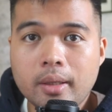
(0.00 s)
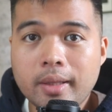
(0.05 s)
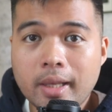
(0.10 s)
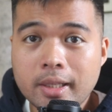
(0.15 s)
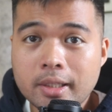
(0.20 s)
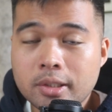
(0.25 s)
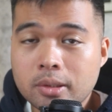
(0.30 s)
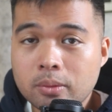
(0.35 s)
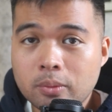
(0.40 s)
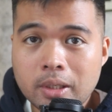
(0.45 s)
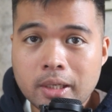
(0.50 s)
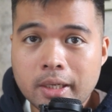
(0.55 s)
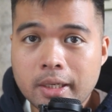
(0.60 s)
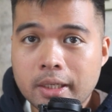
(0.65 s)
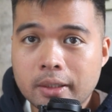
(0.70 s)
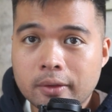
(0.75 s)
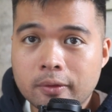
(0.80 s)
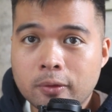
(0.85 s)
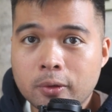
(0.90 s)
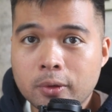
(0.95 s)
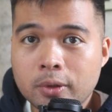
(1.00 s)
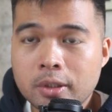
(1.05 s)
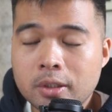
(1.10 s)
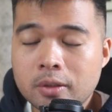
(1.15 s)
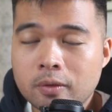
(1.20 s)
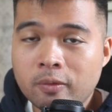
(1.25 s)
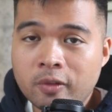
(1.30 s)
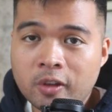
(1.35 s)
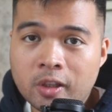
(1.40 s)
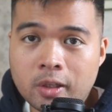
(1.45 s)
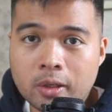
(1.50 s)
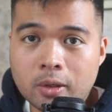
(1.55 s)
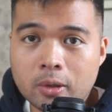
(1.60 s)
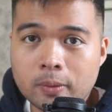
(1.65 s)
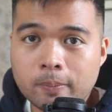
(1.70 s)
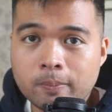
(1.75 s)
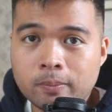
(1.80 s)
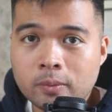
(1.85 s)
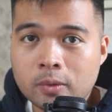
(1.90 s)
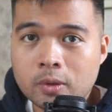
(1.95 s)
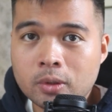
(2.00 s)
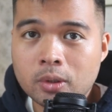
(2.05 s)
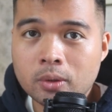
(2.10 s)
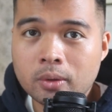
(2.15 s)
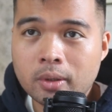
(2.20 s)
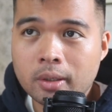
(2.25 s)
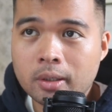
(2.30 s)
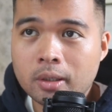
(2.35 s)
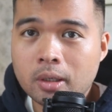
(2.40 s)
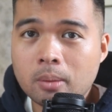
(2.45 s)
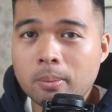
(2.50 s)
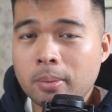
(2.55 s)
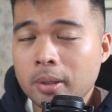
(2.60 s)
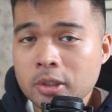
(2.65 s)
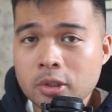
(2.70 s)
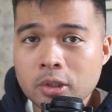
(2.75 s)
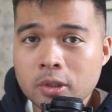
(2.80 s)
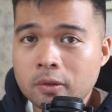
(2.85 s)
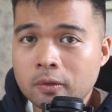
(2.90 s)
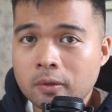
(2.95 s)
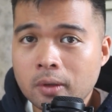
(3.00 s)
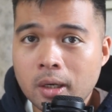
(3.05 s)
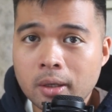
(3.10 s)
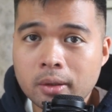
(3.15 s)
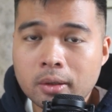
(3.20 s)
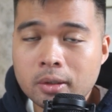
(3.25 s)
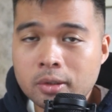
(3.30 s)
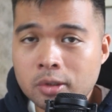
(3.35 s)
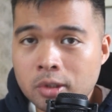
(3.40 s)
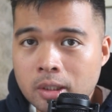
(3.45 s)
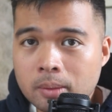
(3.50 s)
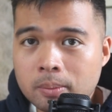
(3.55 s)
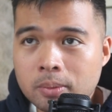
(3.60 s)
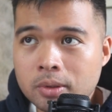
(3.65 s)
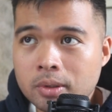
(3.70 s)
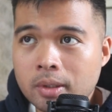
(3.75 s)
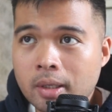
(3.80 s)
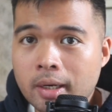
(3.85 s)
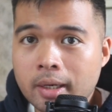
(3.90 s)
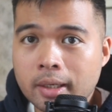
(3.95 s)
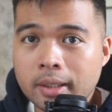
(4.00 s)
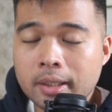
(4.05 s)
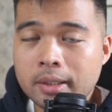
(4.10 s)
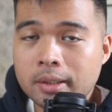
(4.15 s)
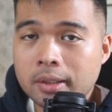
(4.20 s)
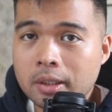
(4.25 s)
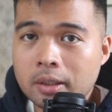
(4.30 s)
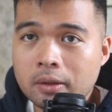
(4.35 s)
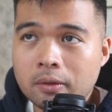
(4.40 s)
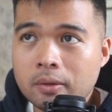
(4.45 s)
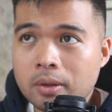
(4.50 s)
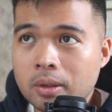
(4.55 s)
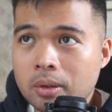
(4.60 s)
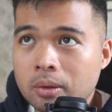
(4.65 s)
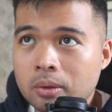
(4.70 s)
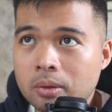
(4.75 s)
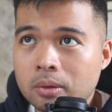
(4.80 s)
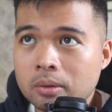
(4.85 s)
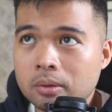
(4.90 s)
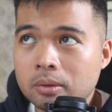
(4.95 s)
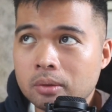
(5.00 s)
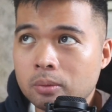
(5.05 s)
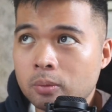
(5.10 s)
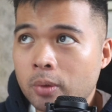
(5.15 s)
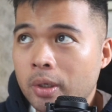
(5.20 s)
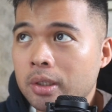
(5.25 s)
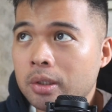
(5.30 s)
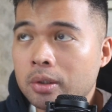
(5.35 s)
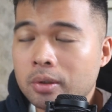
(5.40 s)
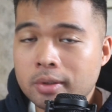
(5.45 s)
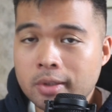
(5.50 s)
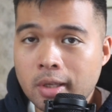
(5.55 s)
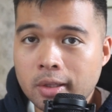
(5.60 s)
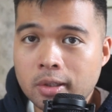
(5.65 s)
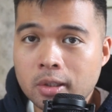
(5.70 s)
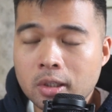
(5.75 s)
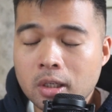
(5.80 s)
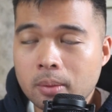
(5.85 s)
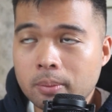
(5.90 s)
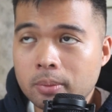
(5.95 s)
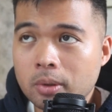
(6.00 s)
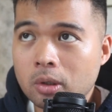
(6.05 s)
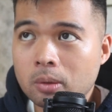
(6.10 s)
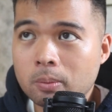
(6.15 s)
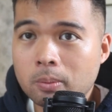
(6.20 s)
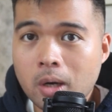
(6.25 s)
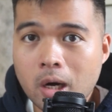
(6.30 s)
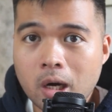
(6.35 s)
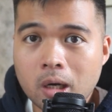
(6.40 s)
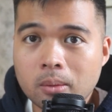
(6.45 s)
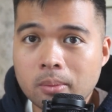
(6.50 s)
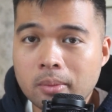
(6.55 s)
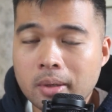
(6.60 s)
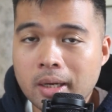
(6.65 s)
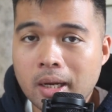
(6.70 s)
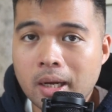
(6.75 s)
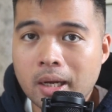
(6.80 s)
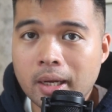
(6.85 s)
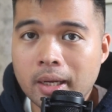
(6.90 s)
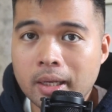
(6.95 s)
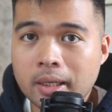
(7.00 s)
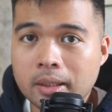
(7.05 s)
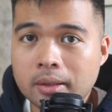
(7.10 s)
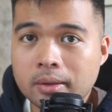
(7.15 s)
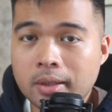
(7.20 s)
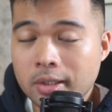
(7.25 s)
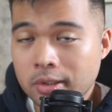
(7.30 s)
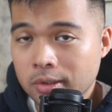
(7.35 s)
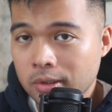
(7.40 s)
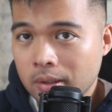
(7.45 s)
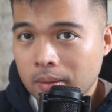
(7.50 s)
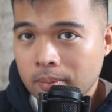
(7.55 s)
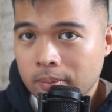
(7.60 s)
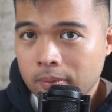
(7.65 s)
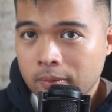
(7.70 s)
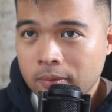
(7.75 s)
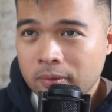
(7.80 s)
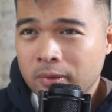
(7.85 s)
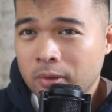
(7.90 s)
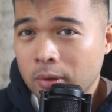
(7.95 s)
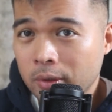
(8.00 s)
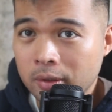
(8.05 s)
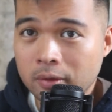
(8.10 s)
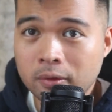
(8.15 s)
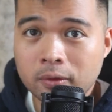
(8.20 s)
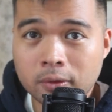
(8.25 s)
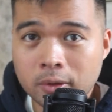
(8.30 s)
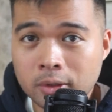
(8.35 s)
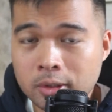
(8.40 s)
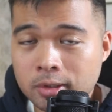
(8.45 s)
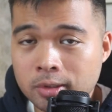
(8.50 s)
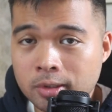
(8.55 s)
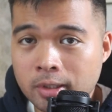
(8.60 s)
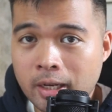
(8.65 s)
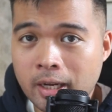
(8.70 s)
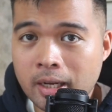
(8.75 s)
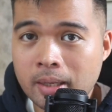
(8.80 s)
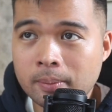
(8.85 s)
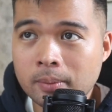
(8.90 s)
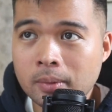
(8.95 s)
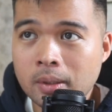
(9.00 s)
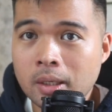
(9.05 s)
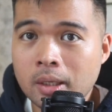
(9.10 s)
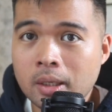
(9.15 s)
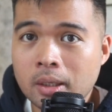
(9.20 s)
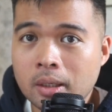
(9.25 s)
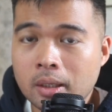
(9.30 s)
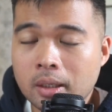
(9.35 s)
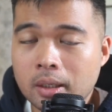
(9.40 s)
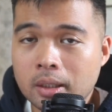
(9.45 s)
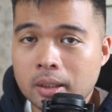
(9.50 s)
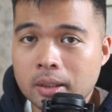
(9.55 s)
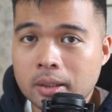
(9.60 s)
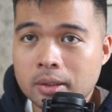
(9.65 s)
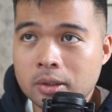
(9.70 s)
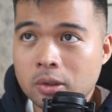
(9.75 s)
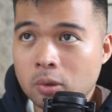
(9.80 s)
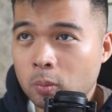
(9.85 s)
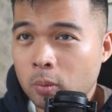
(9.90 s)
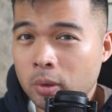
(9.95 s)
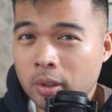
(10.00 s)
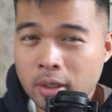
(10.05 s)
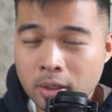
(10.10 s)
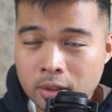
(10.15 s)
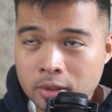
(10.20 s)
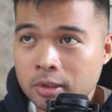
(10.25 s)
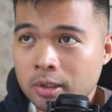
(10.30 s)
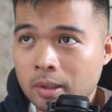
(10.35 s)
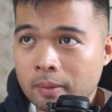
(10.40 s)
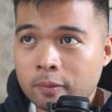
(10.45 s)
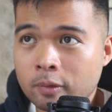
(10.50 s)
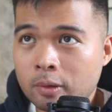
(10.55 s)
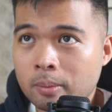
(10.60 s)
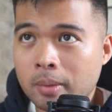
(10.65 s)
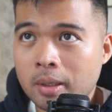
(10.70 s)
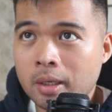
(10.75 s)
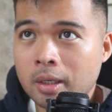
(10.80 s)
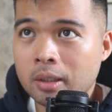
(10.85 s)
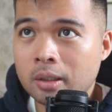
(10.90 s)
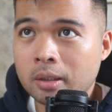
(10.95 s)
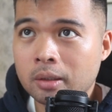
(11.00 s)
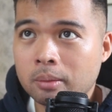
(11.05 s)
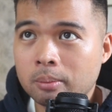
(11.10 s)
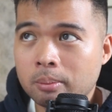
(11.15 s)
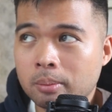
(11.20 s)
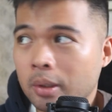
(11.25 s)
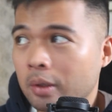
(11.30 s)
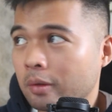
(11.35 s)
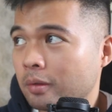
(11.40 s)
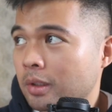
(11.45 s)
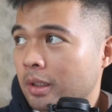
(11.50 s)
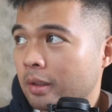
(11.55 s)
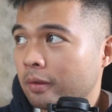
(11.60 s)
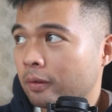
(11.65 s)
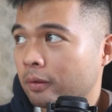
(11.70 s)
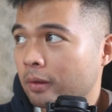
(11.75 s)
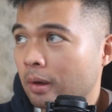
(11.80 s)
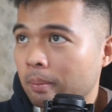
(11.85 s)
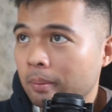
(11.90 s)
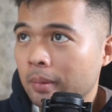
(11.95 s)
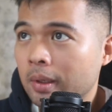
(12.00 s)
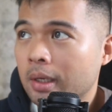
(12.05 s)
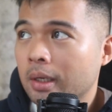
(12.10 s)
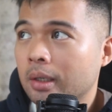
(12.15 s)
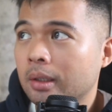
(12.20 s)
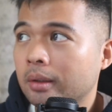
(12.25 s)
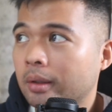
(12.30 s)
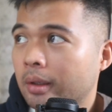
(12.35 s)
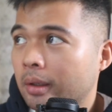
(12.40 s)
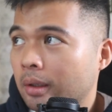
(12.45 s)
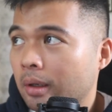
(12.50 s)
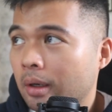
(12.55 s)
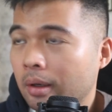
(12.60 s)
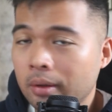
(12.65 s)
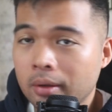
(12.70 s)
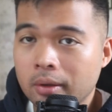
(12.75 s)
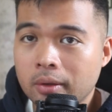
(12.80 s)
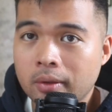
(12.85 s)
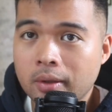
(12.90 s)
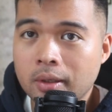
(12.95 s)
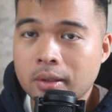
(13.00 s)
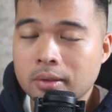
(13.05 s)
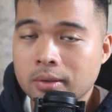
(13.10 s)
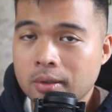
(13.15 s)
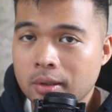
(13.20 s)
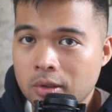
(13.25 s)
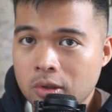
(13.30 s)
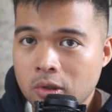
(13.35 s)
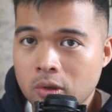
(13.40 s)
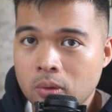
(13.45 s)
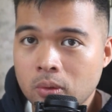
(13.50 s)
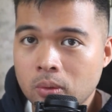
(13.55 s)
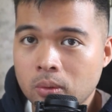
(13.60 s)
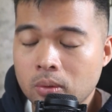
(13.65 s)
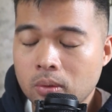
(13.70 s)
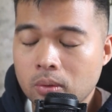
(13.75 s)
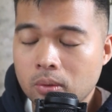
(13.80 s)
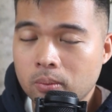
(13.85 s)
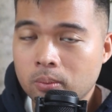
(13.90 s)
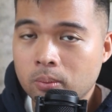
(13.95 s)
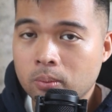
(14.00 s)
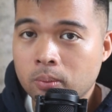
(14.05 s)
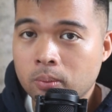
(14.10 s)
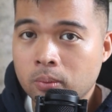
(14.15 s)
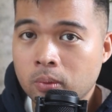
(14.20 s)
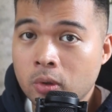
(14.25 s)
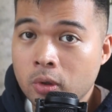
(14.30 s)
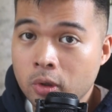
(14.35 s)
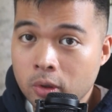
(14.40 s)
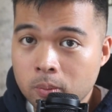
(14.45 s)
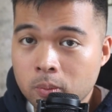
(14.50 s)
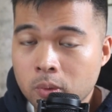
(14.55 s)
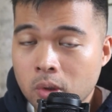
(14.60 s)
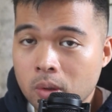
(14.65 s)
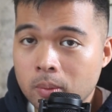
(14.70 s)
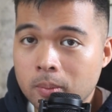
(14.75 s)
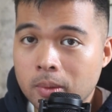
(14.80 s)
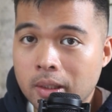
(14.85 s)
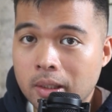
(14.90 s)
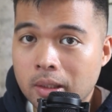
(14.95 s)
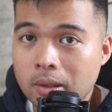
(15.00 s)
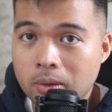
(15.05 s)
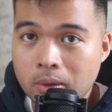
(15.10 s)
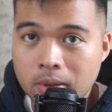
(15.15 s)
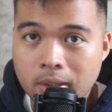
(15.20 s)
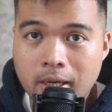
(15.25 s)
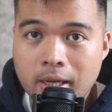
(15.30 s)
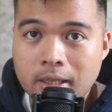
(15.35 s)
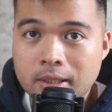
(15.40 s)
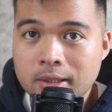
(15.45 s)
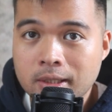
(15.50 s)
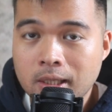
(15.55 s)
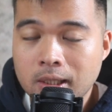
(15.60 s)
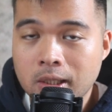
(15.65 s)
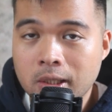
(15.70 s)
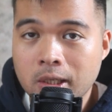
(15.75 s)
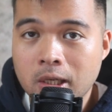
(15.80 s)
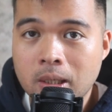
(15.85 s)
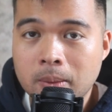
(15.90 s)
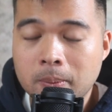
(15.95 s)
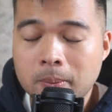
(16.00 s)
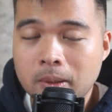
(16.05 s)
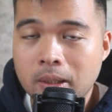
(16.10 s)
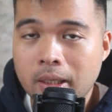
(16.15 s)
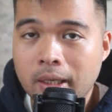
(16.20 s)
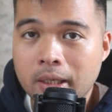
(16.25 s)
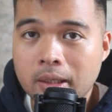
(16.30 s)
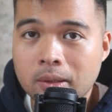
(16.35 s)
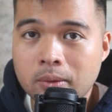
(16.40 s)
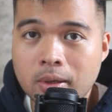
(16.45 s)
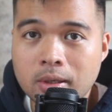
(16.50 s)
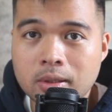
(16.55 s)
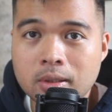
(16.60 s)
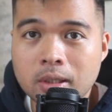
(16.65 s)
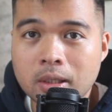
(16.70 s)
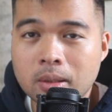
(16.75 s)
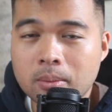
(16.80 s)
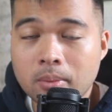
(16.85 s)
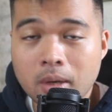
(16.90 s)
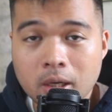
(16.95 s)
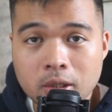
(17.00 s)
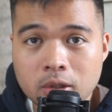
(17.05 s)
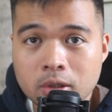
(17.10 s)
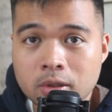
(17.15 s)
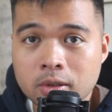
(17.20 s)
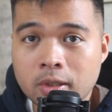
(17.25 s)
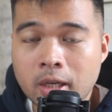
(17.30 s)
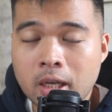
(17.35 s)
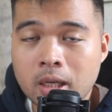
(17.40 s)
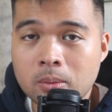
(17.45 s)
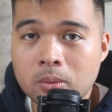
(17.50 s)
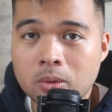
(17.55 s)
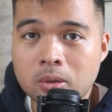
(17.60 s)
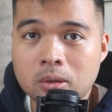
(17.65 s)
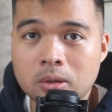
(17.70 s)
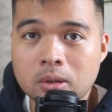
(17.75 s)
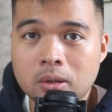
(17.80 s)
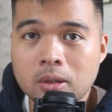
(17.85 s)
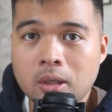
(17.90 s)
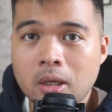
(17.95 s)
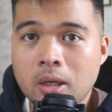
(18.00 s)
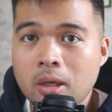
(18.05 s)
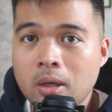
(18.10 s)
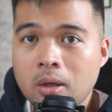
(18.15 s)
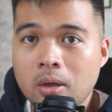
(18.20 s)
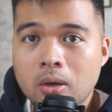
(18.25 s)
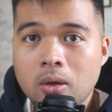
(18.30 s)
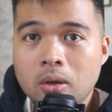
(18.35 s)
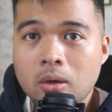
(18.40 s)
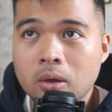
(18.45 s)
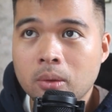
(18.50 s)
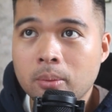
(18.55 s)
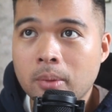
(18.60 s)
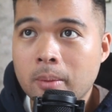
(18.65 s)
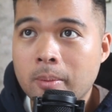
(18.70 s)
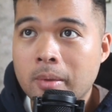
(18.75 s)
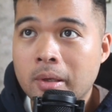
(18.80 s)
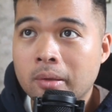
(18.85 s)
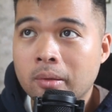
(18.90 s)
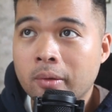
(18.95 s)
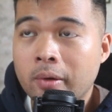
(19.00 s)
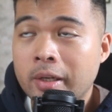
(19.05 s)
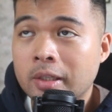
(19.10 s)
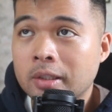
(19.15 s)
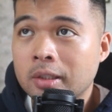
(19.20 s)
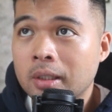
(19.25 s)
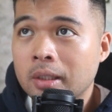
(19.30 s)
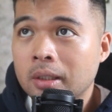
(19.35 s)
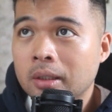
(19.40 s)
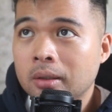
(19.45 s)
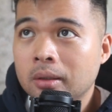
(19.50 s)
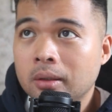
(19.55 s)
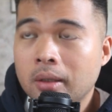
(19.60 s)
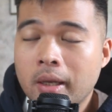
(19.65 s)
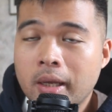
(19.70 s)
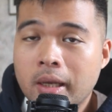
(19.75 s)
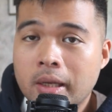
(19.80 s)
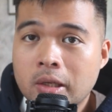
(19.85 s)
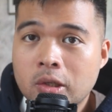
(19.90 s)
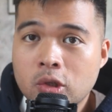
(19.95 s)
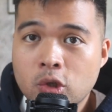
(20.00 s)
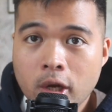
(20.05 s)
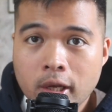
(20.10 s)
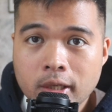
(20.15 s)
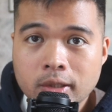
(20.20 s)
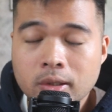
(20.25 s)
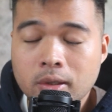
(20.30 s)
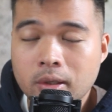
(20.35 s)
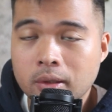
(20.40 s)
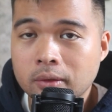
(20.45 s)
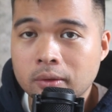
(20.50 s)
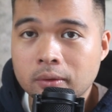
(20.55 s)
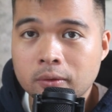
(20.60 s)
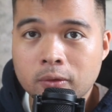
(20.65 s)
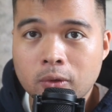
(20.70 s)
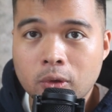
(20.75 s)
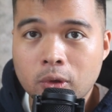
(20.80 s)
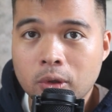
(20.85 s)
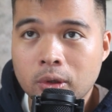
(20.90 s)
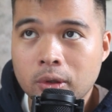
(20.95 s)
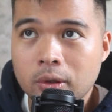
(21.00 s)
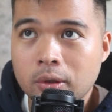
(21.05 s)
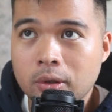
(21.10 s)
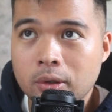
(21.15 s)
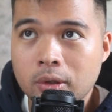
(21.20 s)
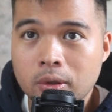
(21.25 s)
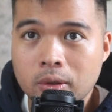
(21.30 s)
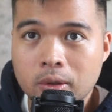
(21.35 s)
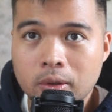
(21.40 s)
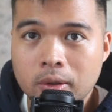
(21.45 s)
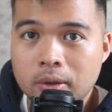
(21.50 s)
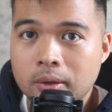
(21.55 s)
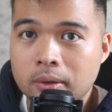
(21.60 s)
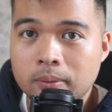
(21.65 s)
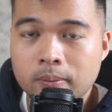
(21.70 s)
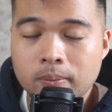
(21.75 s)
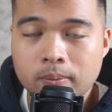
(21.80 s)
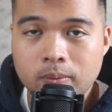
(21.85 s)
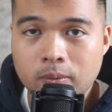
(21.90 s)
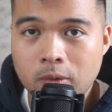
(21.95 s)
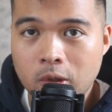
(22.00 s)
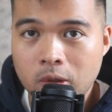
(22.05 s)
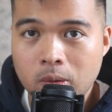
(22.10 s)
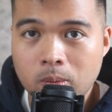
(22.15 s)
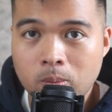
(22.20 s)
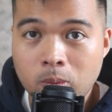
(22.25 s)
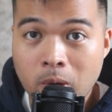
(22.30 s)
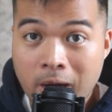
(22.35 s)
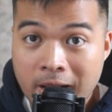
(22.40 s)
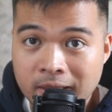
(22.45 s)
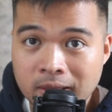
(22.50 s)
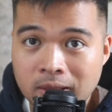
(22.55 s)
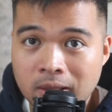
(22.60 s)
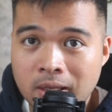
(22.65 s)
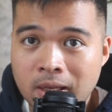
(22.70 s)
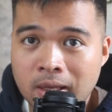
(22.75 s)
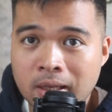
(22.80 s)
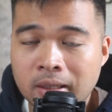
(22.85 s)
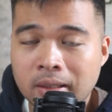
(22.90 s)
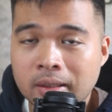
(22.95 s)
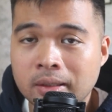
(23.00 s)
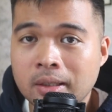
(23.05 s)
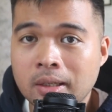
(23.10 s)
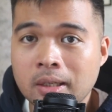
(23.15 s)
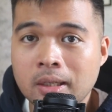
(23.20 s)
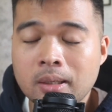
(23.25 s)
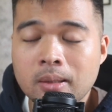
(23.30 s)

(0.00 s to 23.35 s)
and that's really it for this video so there are a bunch of other tips that i can give you when you're setting up your power bi desktop for the first time uh, so we're going to stop from here, but obviously from here, there are other things that you could probably look at setting up like creating a measures table or maybe creating a JSON for your you know branding,